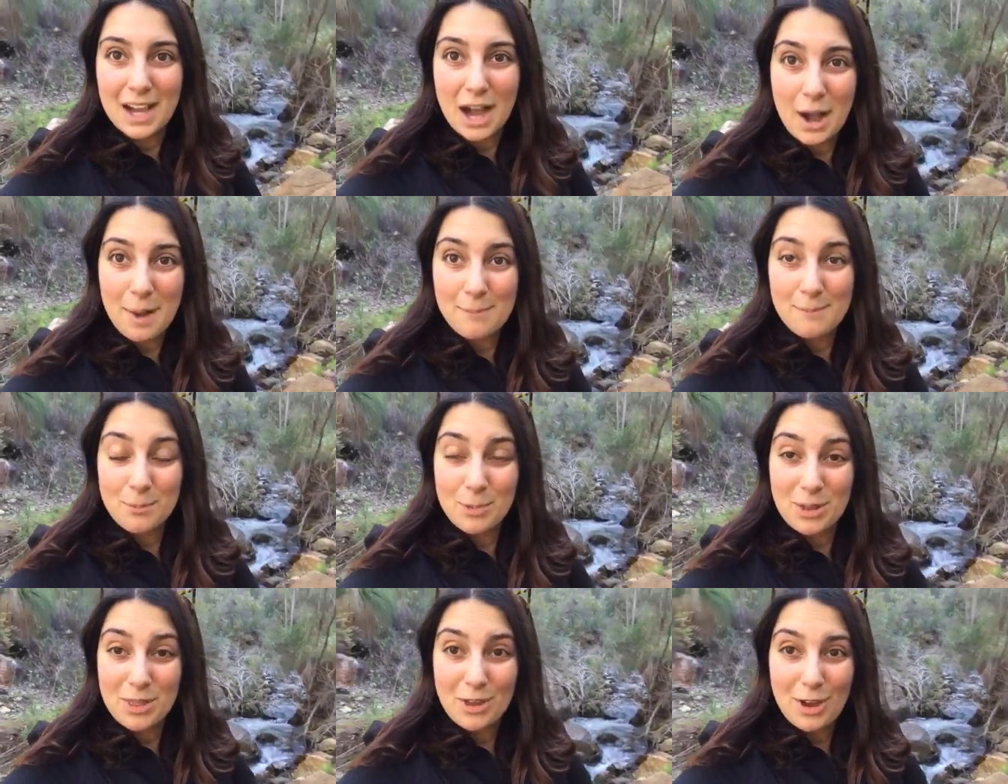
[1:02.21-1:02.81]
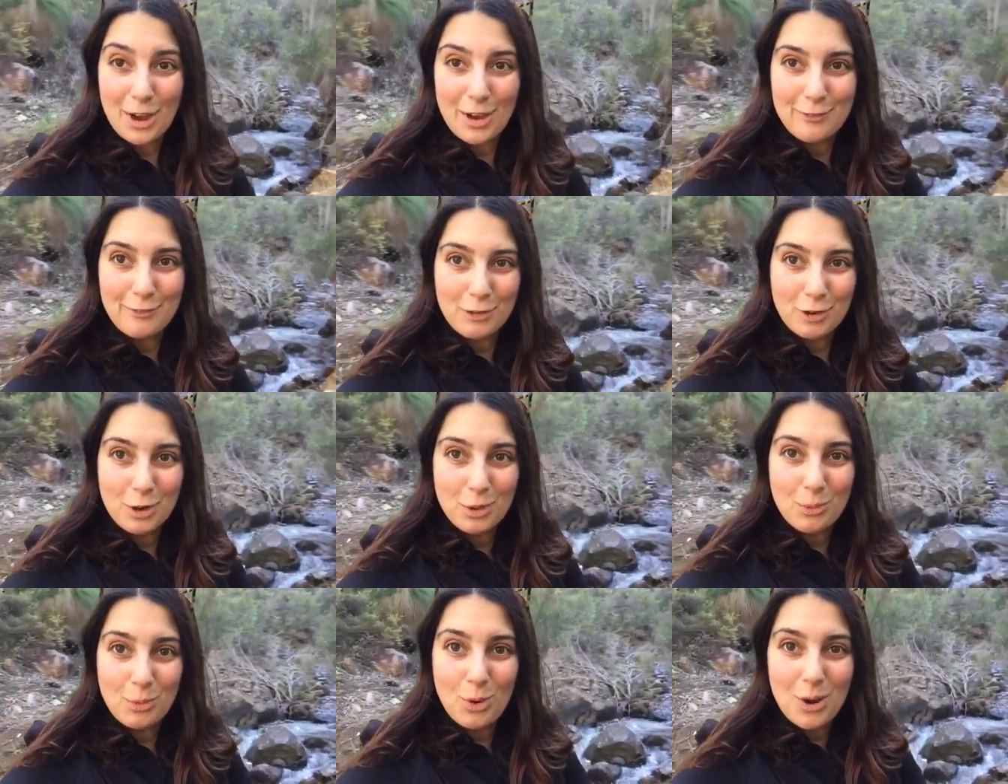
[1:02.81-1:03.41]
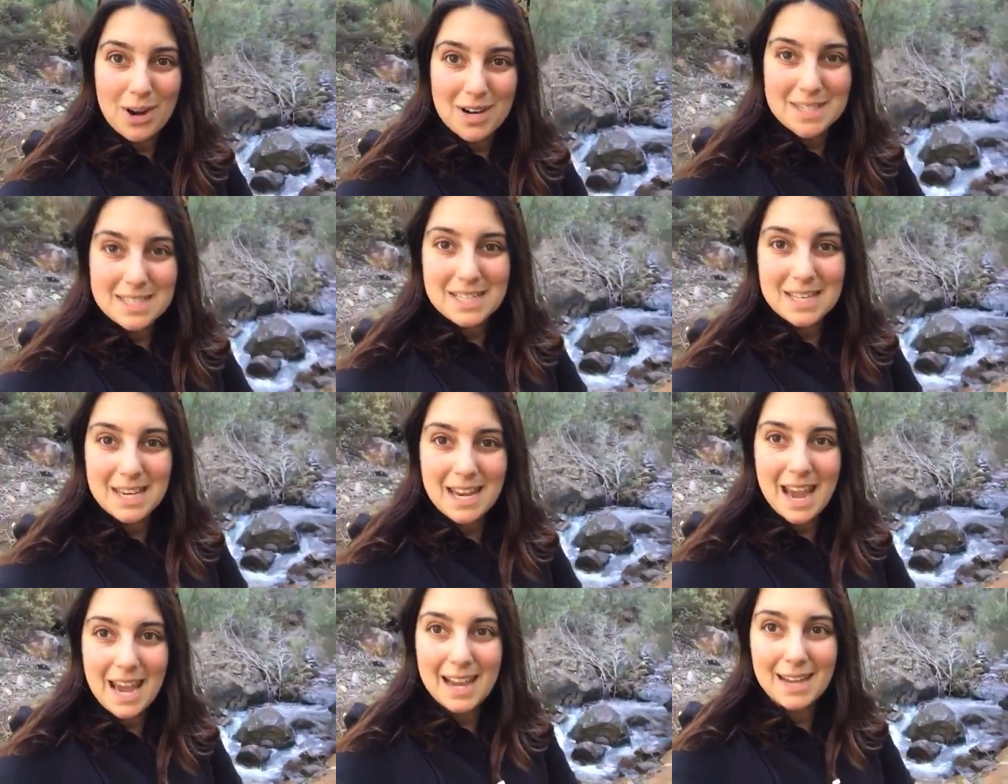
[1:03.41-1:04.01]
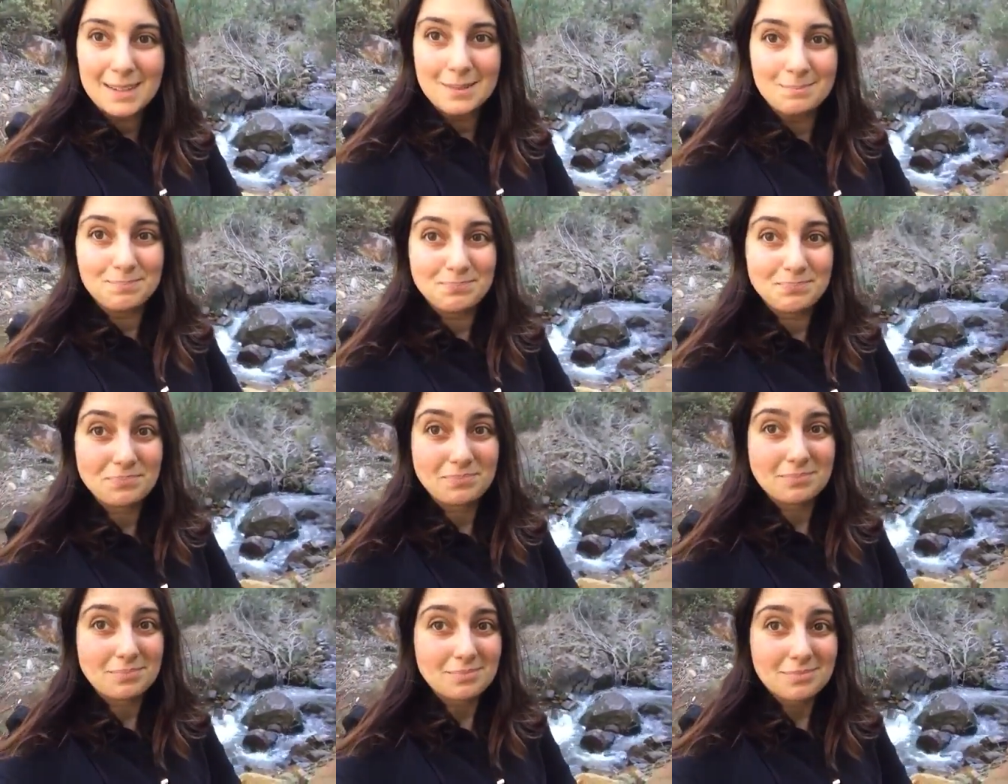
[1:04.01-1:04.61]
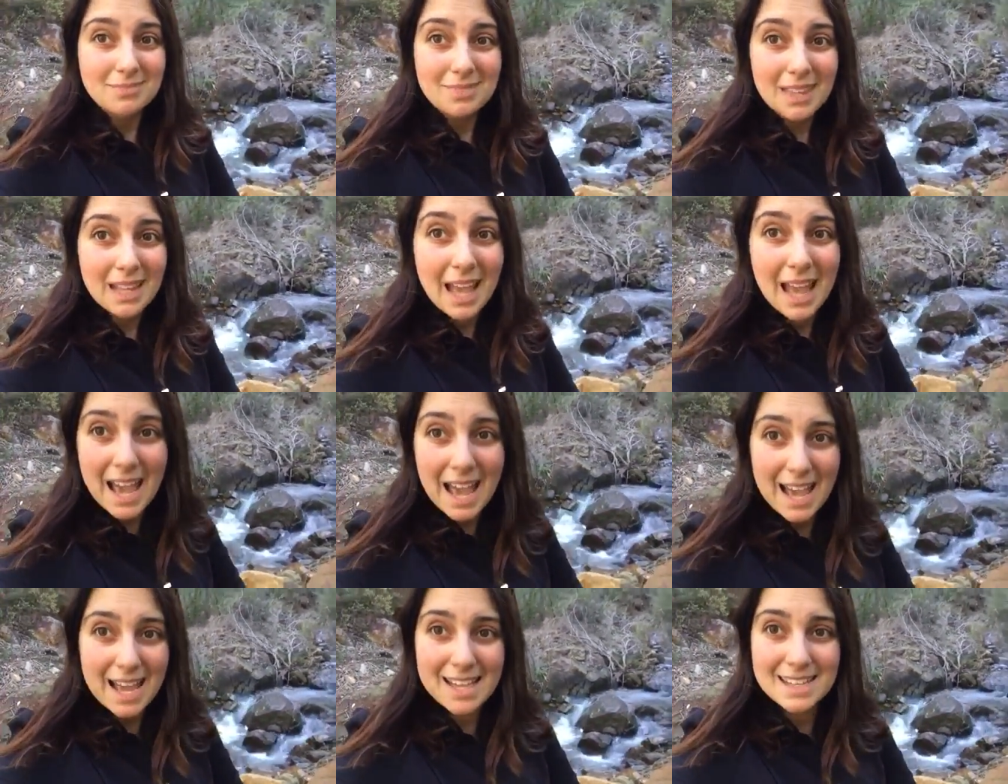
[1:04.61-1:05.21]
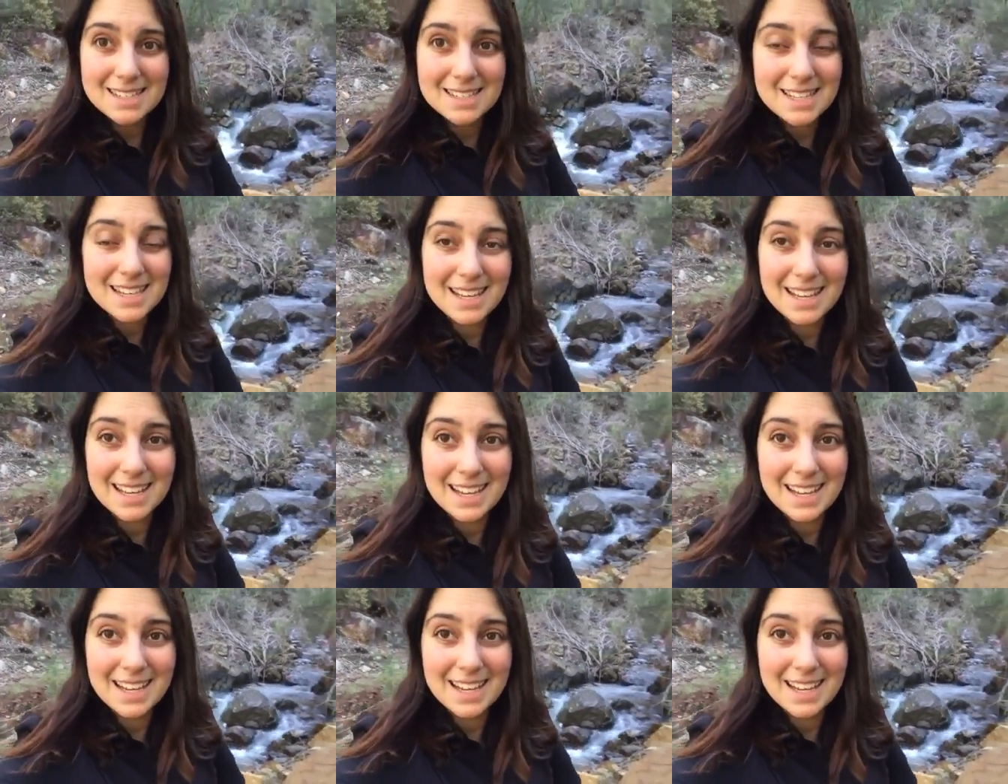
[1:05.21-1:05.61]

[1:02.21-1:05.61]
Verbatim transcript: come with her for a walk today and